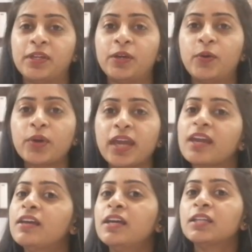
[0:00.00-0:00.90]

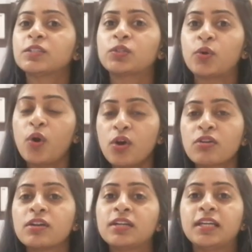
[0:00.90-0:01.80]
Okay, so
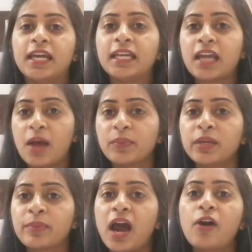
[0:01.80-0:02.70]
in
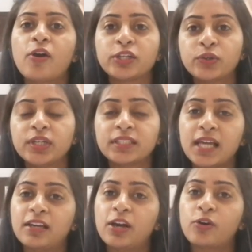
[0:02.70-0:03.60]
amoeba or
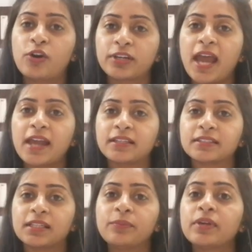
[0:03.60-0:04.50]
unicellular
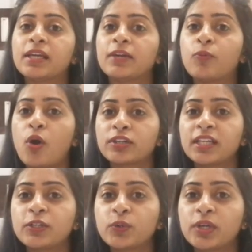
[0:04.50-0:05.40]
organism, what
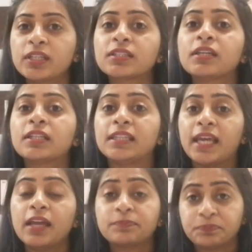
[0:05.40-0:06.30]
they do is
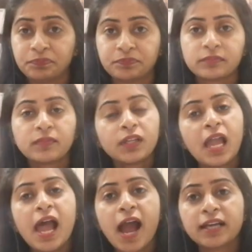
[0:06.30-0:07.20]
they
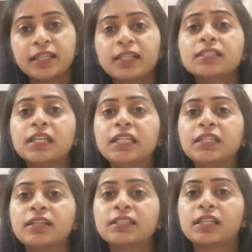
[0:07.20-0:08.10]
act as
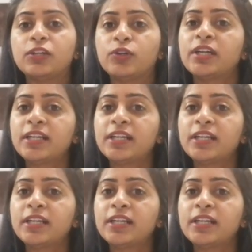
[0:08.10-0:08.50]
intracellular